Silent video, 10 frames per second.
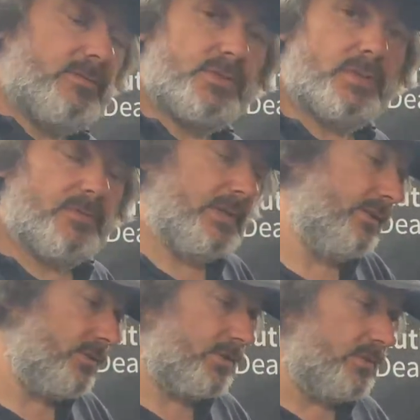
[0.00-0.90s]
side of it
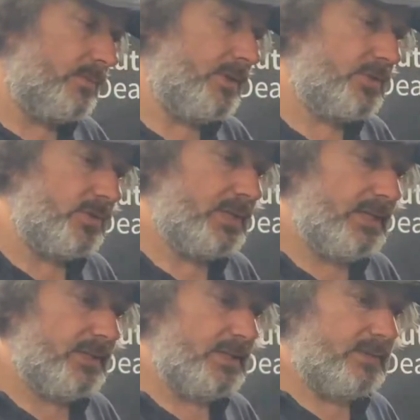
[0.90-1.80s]
and just do the best you
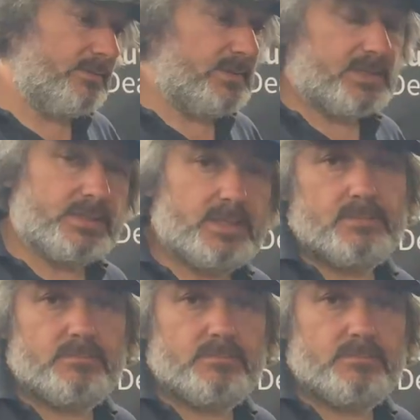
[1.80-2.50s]
can and test it,